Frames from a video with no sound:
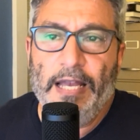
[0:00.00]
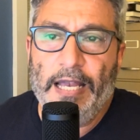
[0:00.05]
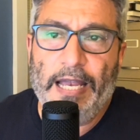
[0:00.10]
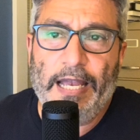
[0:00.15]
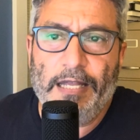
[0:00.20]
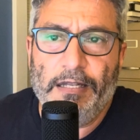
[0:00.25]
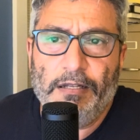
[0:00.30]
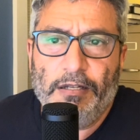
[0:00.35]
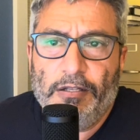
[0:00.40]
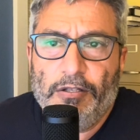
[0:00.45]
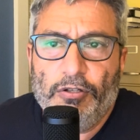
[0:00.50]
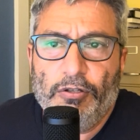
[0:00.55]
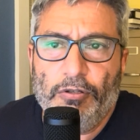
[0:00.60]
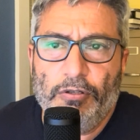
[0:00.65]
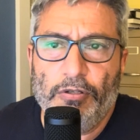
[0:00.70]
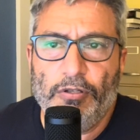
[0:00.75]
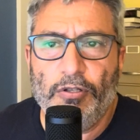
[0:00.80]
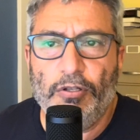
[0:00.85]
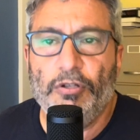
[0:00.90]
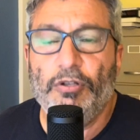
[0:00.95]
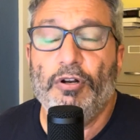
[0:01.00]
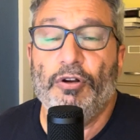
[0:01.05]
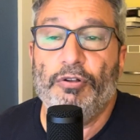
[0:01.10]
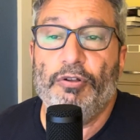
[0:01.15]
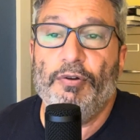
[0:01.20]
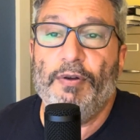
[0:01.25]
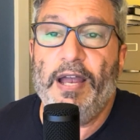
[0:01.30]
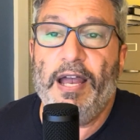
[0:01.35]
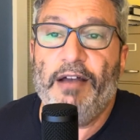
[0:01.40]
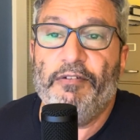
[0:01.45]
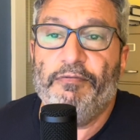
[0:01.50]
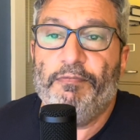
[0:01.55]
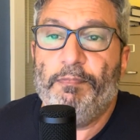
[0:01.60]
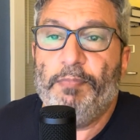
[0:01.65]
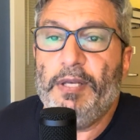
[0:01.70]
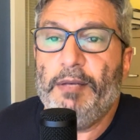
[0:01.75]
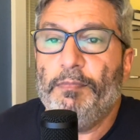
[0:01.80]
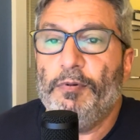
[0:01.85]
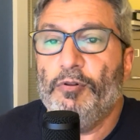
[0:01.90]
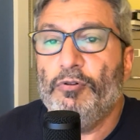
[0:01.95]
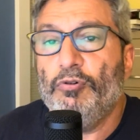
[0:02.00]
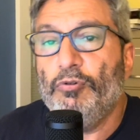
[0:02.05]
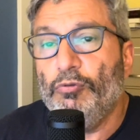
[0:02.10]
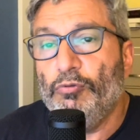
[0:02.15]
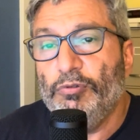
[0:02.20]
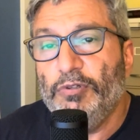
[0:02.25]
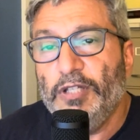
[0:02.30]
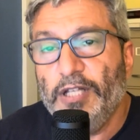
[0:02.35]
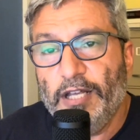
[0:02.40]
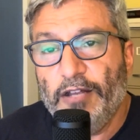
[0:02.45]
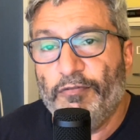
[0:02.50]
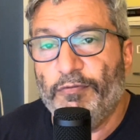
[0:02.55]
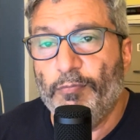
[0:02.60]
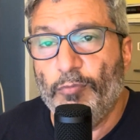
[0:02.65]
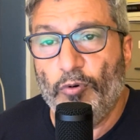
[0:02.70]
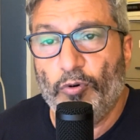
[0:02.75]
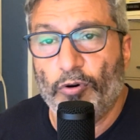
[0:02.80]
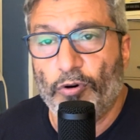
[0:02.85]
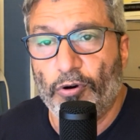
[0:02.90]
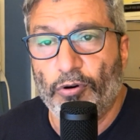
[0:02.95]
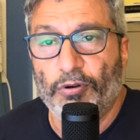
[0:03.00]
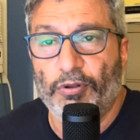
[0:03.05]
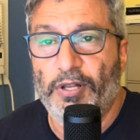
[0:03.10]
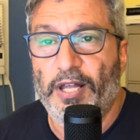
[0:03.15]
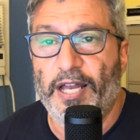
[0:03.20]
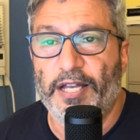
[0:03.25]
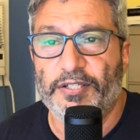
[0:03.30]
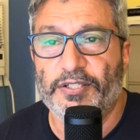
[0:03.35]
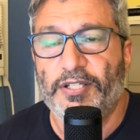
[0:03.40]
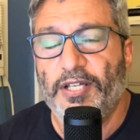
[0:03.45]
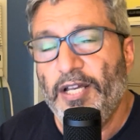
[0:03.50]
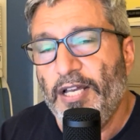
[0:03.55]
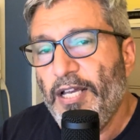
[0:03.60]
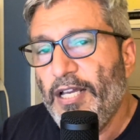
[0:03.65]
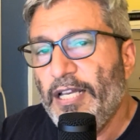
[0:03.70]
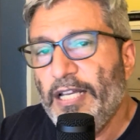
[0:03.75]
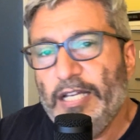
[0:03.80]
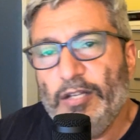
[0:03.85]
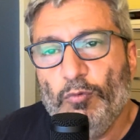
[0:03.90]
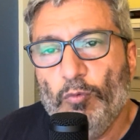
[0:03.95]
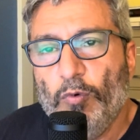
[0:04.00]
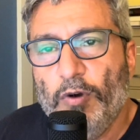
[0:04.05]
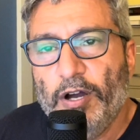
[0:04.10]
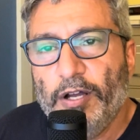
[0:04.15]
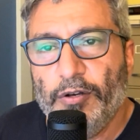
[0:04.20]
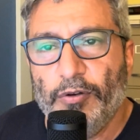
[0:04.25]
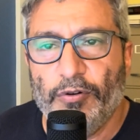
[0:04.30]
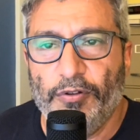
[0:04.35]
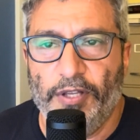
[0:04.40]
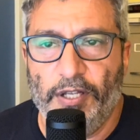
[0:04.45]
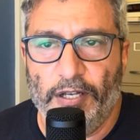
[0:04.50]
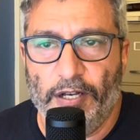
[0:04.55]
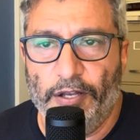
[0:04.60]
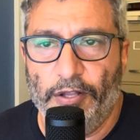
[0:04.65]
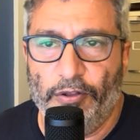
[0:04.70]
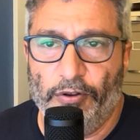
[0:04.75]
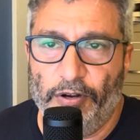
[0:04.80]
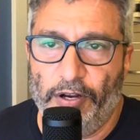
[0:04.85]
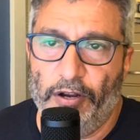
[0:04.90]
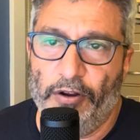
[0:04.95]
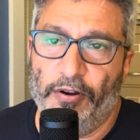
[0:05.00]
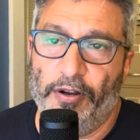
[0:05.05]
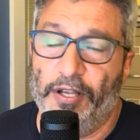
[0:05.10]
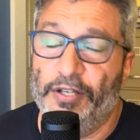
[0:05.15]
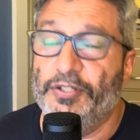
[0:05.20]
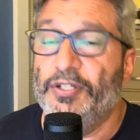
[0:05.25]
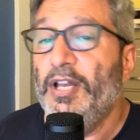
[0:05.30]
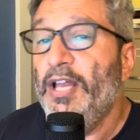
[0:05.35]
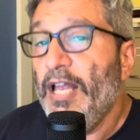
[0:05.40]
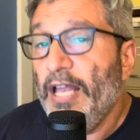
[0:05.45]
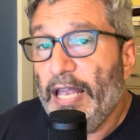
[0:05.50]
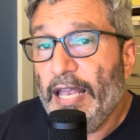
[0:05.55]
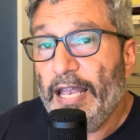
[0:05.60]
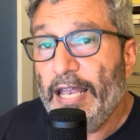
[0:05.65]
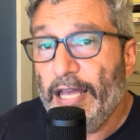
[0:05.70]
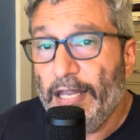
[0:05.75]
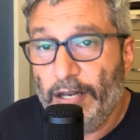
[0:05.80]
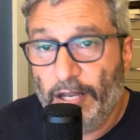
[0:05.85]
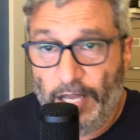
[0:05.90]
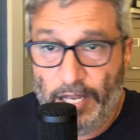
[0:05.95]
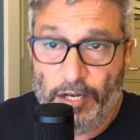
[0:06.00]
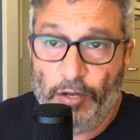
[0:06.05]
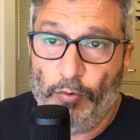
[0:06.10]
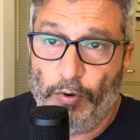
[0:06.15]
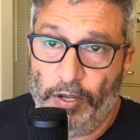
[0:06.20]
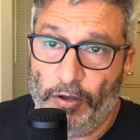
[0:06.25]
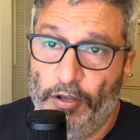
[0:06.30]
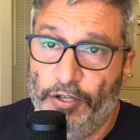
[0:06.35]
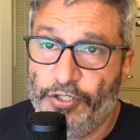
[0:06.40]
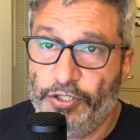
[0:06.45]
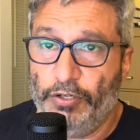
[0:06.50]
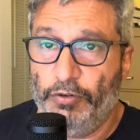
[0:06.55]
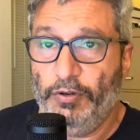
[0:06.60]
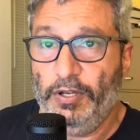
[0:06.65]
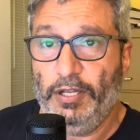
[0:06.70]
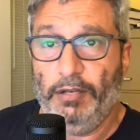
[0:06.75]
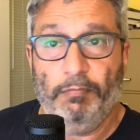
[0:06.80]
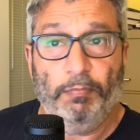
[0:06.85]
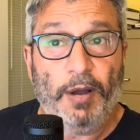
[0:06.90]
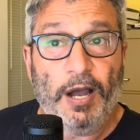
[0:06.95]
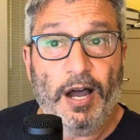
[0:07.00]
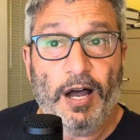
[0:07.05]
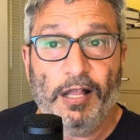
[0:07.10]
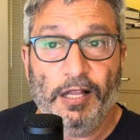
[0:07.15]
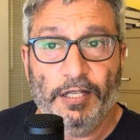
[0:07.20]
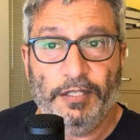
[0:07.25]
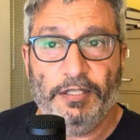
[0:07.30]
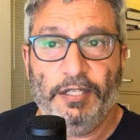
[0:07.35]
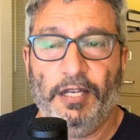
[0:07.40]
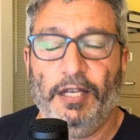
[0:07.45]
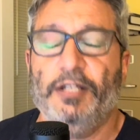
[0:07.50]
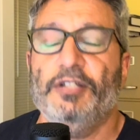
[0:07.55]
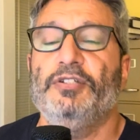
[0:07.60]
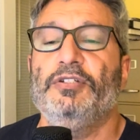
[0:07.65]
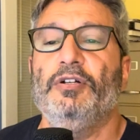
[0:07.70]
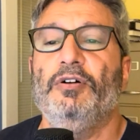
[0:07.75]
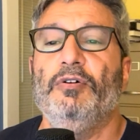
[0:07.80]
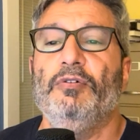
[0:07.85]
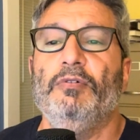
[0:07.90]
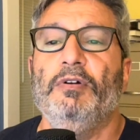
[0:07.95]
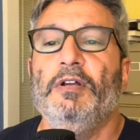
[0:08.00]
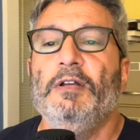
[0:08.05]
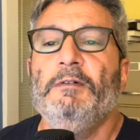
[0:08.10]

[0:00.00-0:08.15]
And you have people who live more or less in one or the other areas. And anyway, also in politics, so